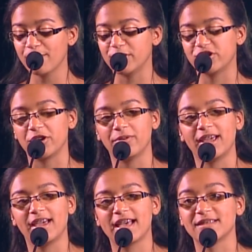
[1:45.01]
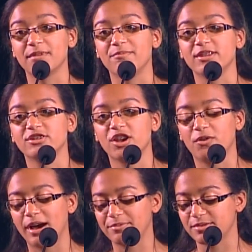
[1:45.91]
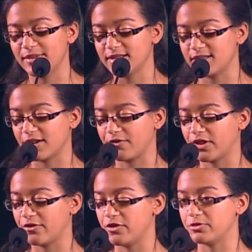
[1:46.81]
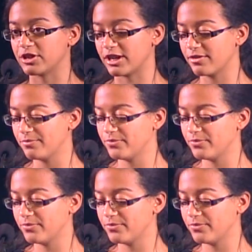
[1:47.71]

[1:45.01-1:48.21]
but showed it, has made me so optimistic for the future.